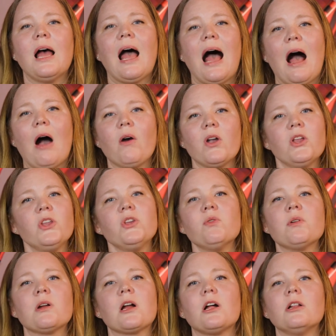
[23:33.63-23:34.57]
How can
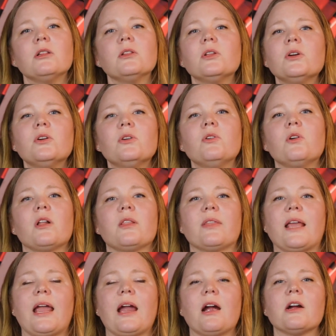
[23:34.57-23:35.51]
you include
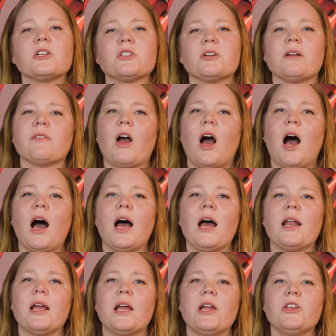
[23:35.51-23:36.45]
the character of
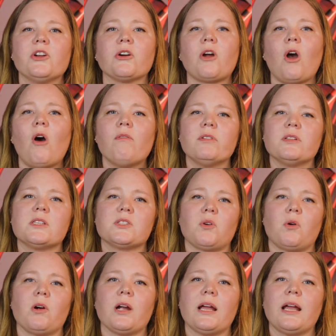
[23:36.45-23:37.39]
God in your COVID
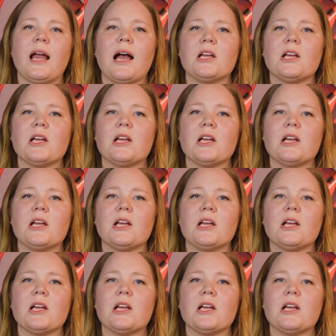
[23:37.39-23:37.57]
story